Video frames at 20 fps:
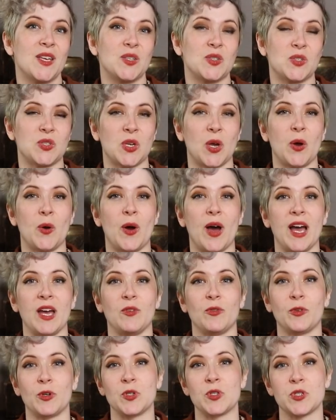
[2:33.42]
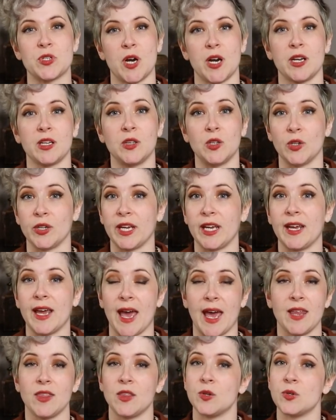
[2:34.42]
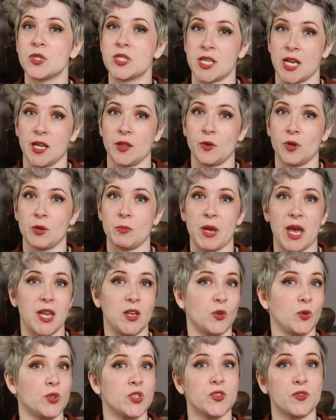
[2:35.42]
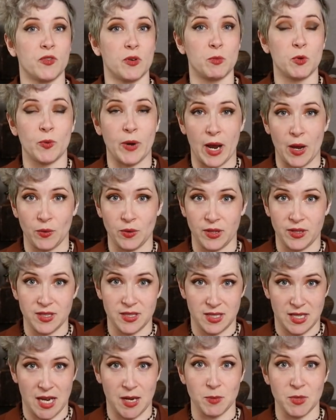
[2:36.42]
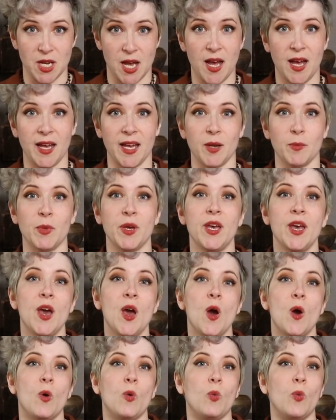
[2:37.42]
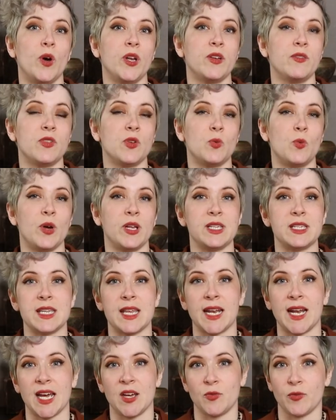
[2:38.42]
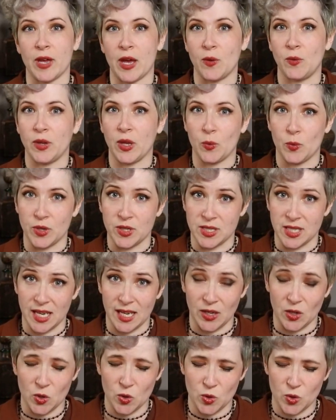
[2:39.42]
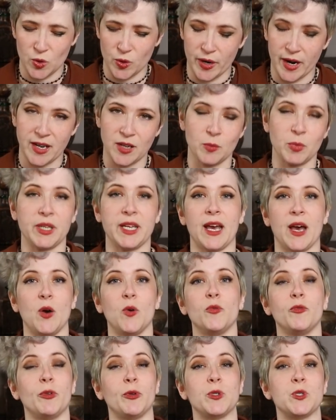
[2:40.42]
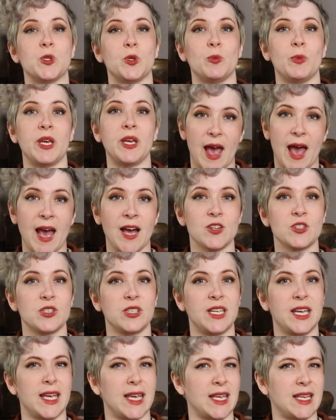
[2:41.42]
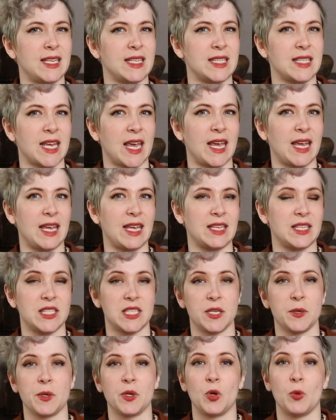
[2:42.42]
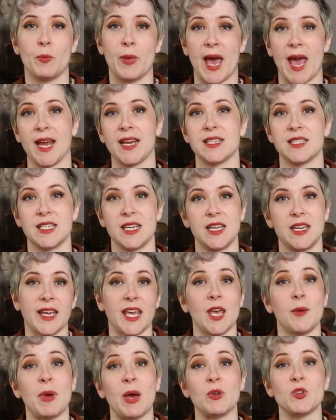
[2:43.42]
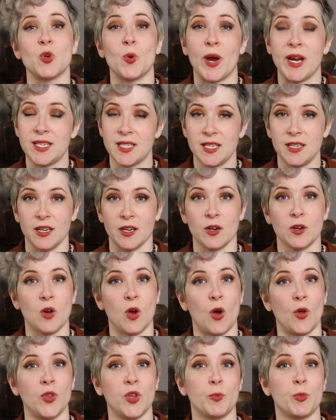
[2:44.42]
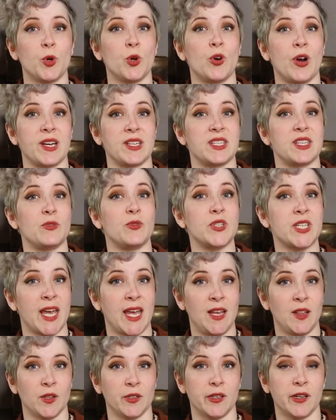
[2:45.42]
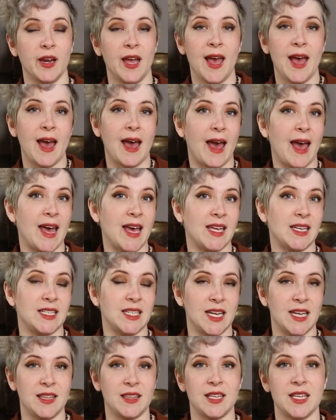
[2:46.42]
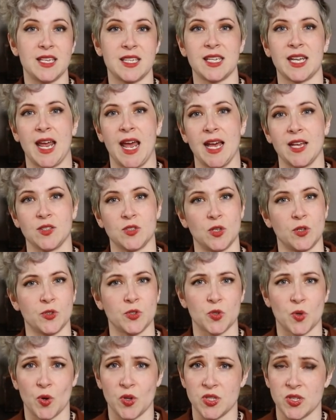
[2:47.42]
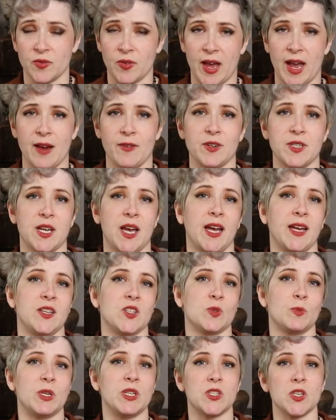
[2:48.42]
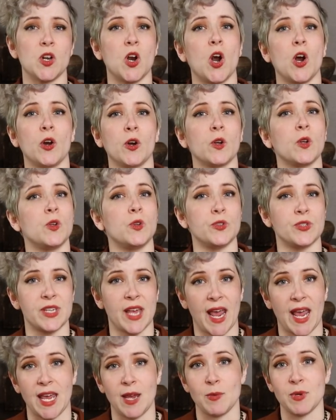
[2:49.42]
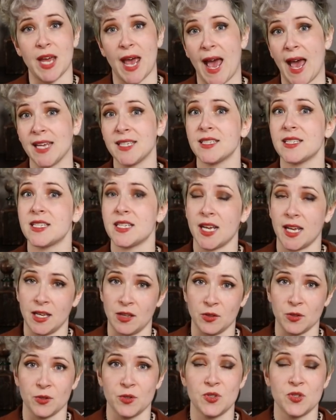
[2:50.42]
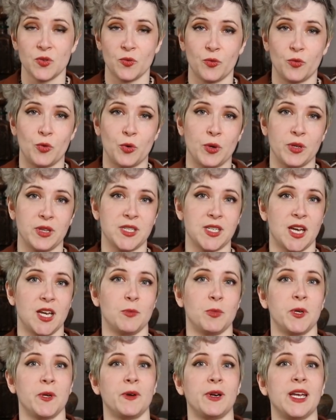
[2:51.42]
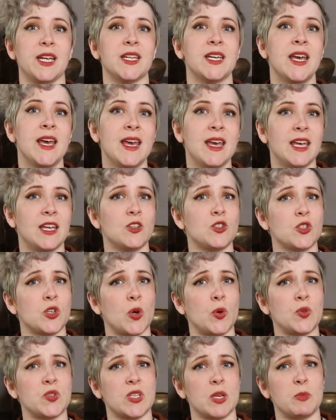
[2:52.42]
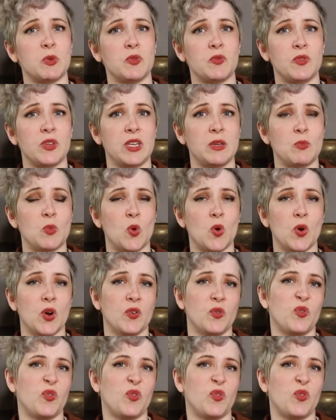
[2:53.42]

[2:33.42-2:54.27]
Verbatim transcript: So I first started looking at those tailoring manuals from around the same time. One of the ones that I found that was incredibly helpful to me actually is a serial magazine that came out twice a year called the Progressive Tailor. And in this, it has all sorts of advertisements and articles aimed at tailors for the time period. It shows some of the more